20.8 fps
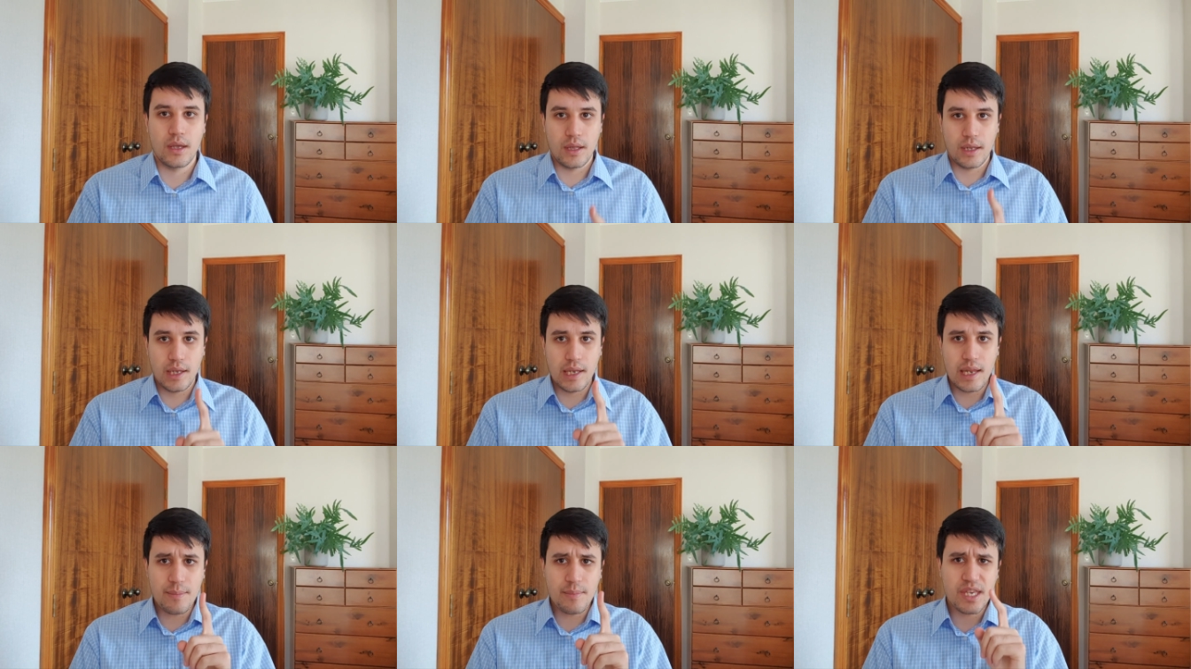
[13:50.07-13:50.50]

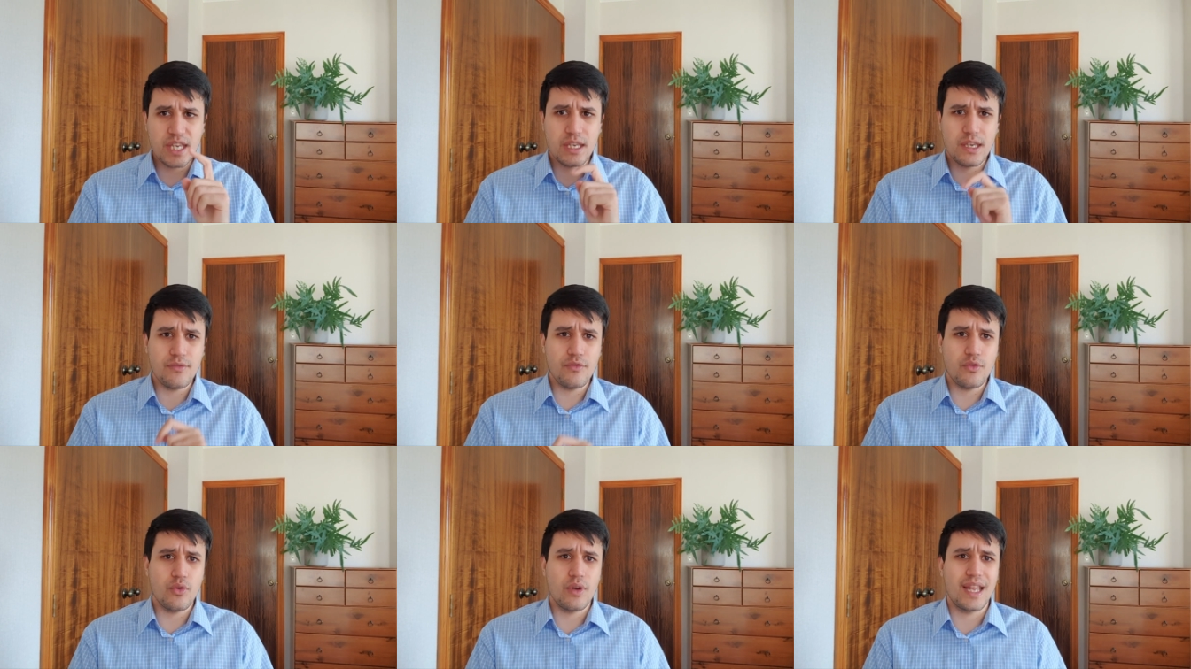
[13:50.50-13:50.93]
Let me
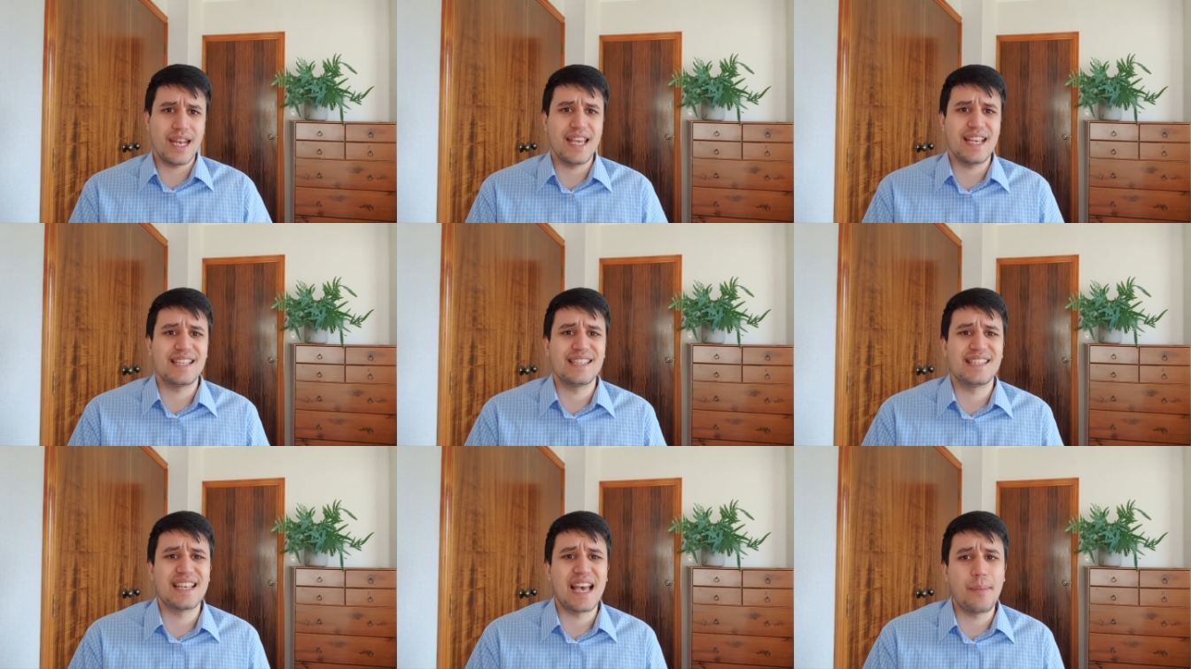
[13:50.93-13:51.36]
give you an
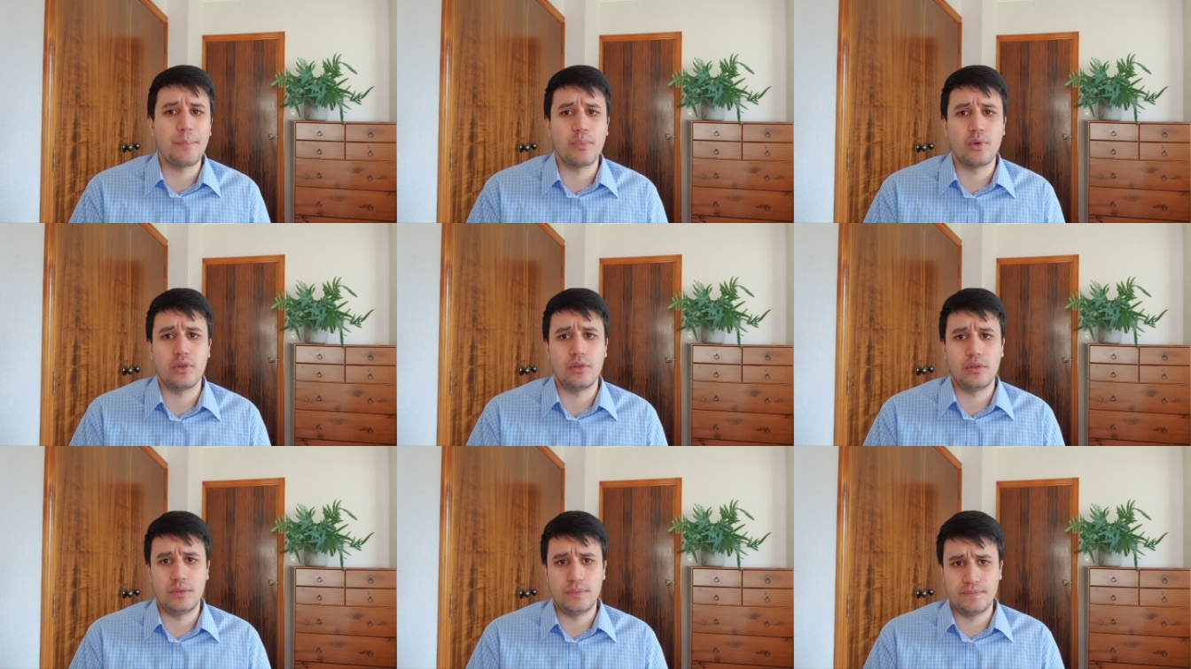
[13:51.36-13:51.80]

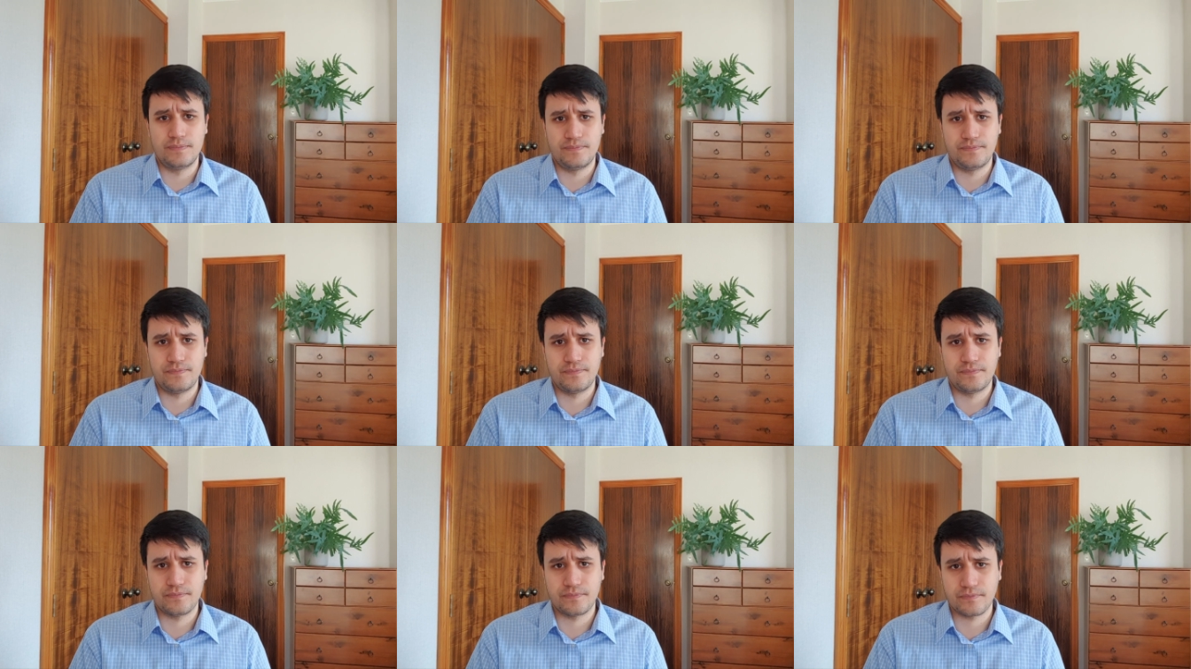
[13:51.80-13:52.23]
example,
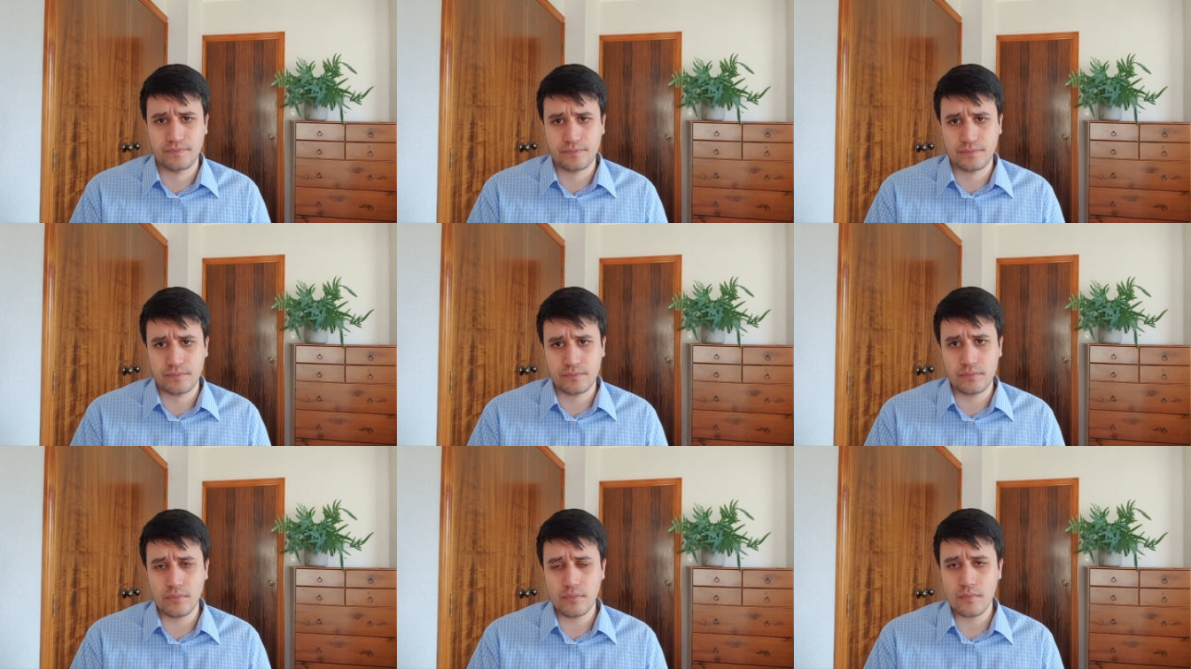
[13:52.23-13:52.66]

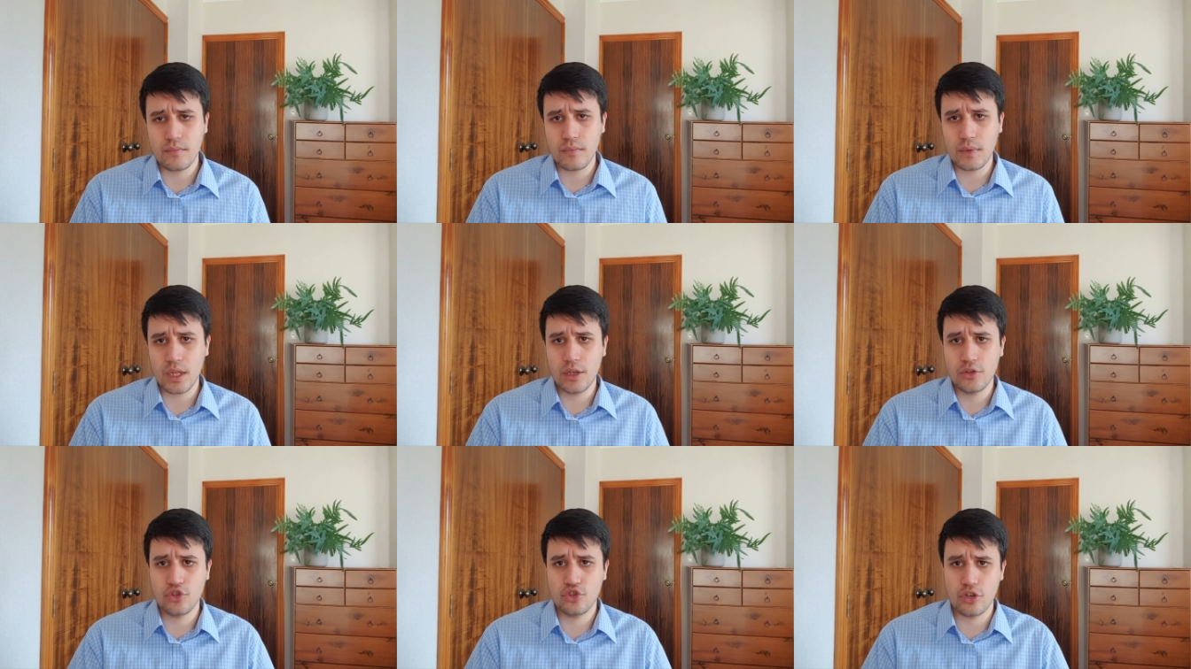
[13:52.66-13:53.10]

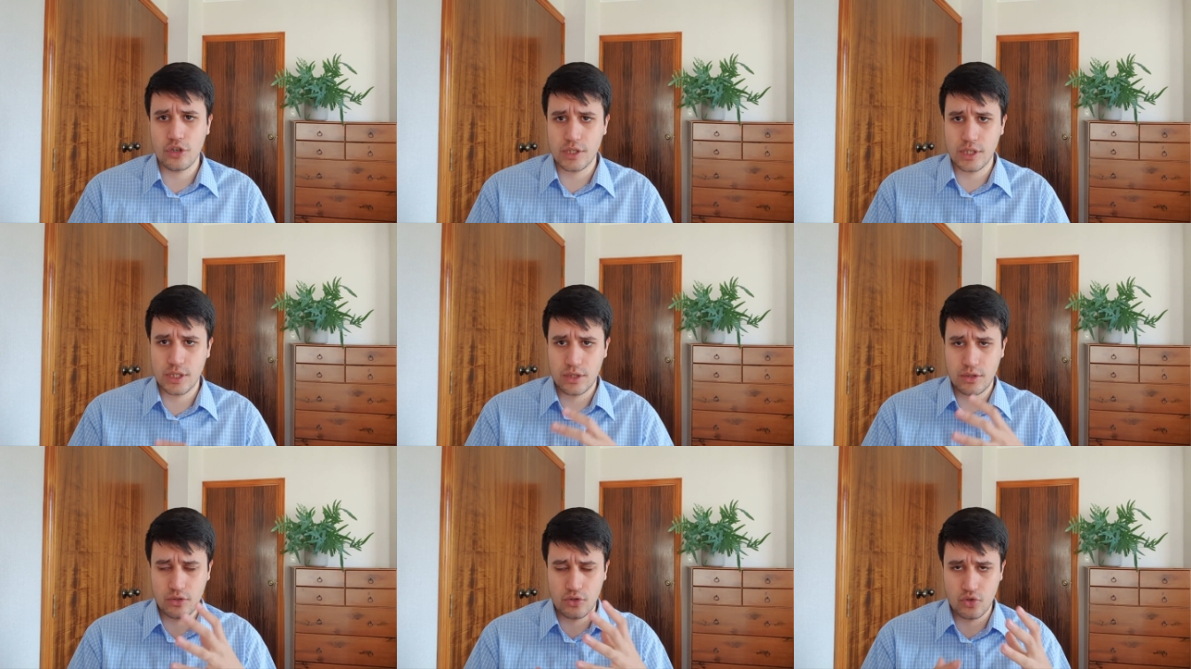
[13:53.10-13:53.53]

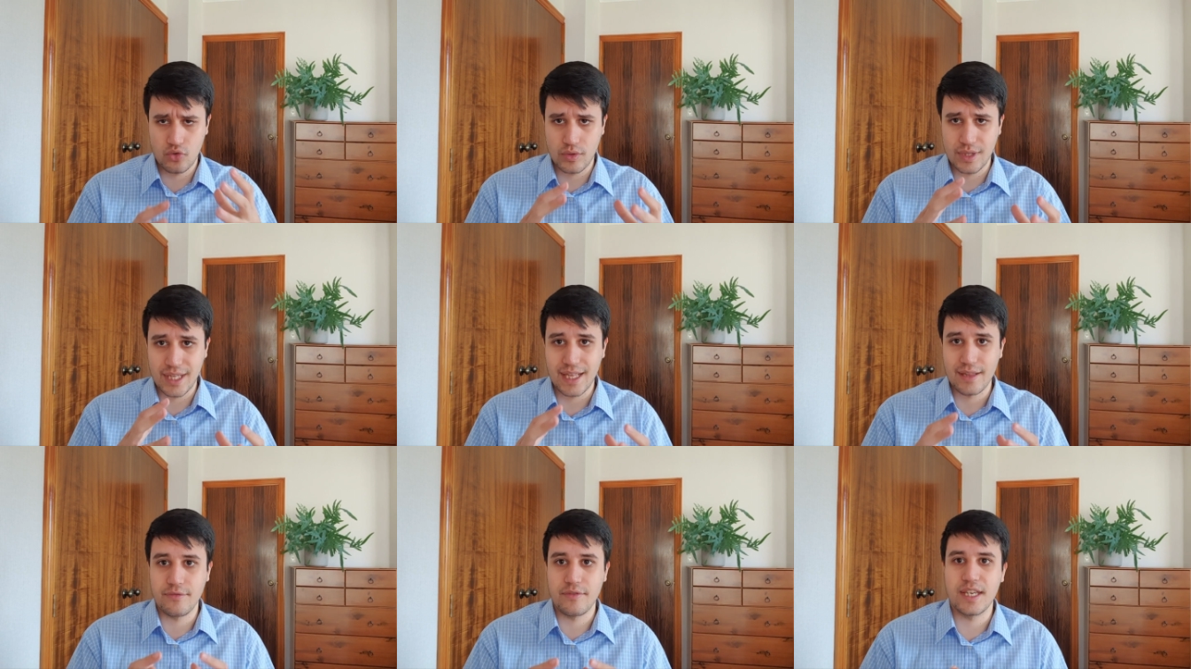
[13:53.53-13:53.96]
just so
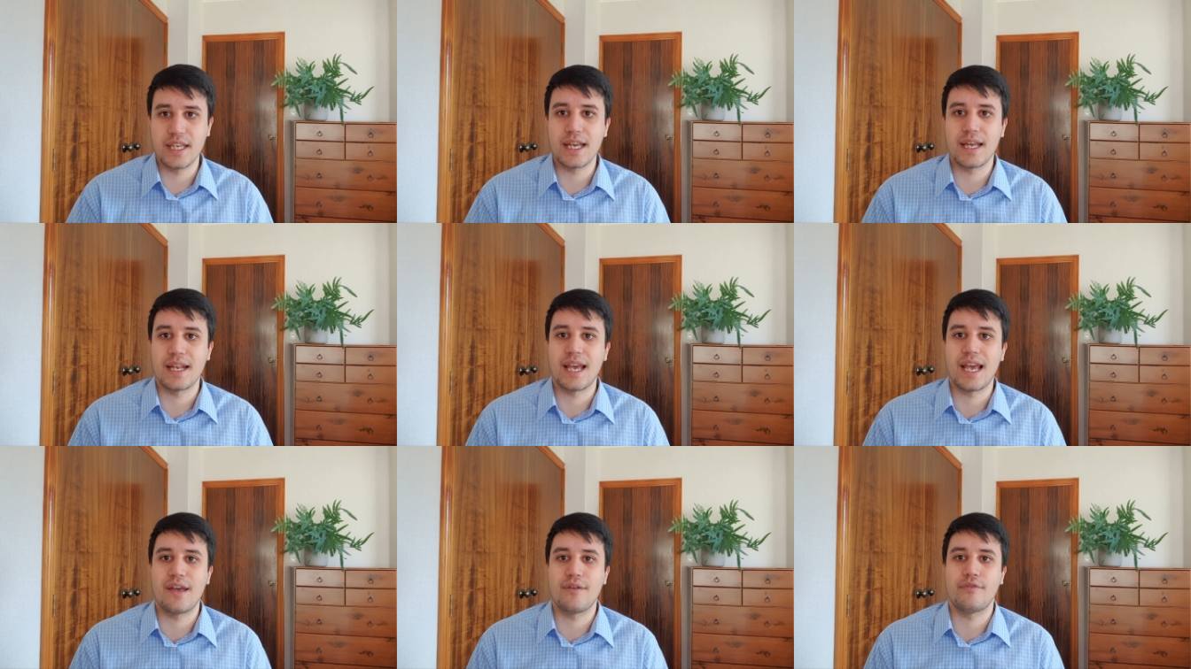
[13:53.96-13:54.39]
that we
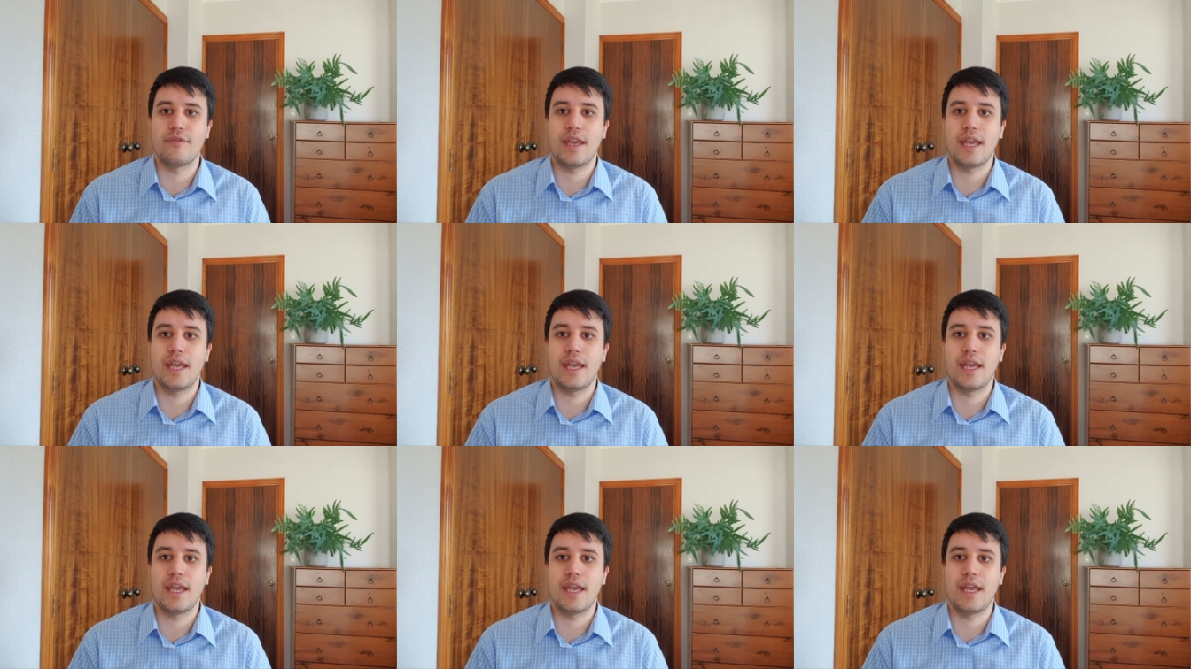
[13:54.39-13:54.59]
can have